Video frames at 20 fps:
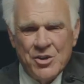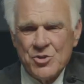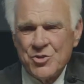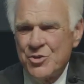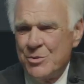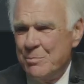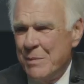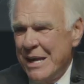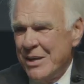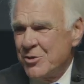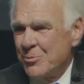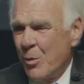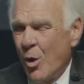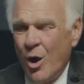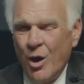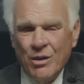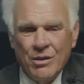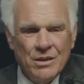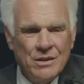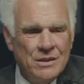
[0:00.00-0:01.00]
years in
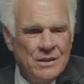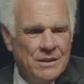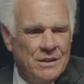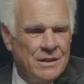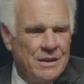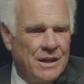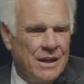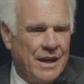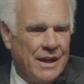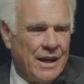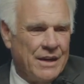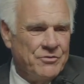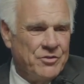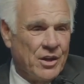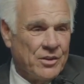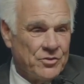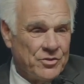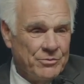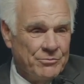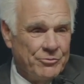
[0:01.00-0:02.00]
baseball, and I've
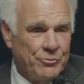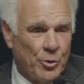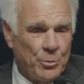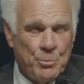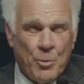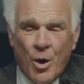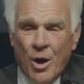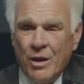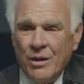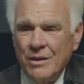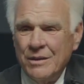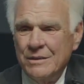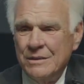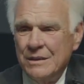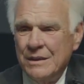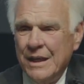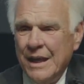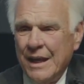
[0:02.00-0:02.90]
done some football,